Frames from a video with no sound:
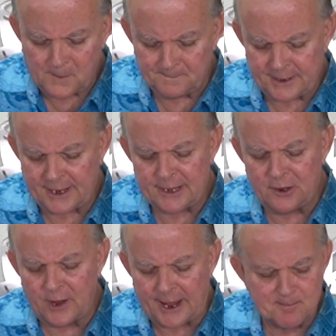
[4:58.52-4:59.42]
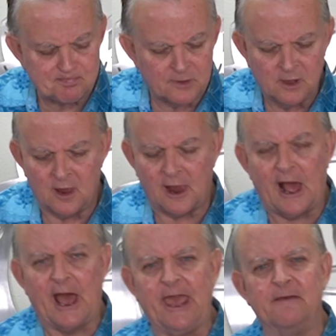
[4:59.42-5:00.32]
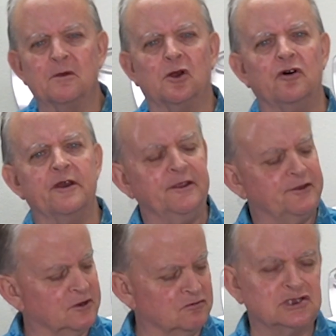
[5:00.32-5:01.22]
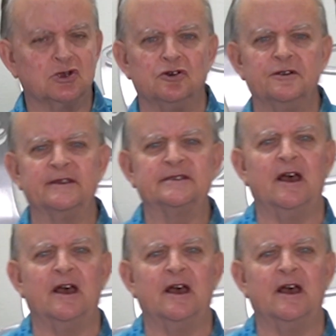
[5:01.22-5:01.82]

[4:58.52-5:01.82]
But anyway, I am going to score this